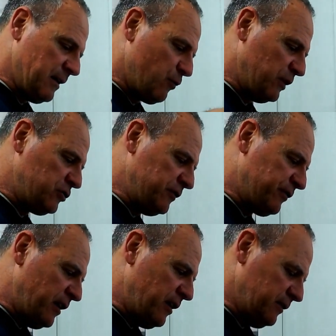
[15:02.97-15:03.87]
Once
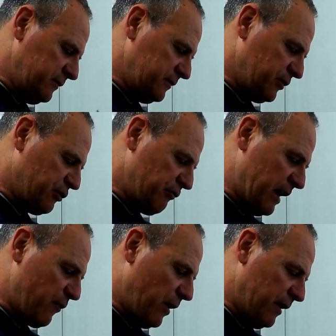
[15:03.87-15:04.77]
you've learned the
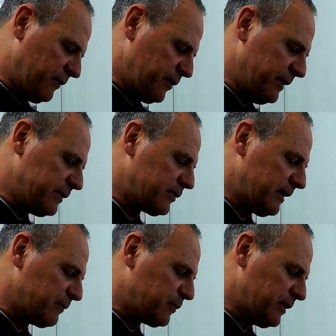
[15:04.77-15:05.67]
correct way of doing
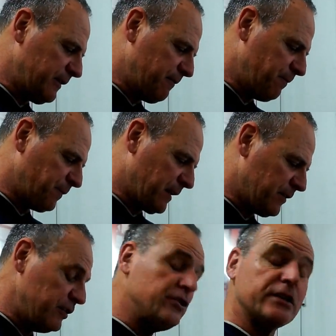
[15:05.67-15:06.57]
something,
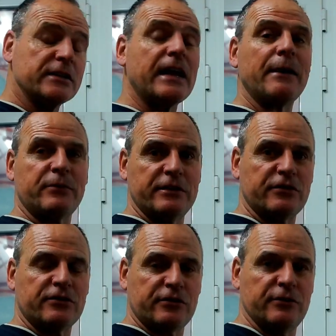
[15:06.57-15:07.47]
then you can adapt it
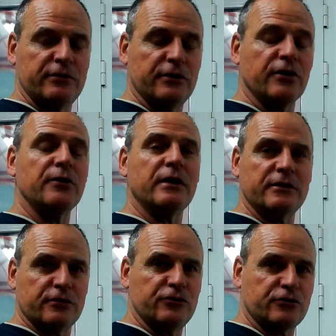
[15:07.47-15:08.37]
to suit you
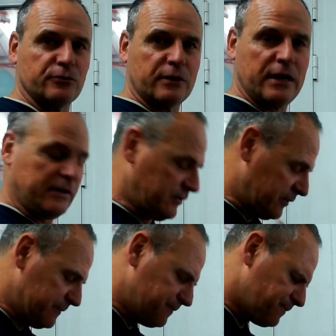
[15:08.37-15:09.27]
and do shortcuts.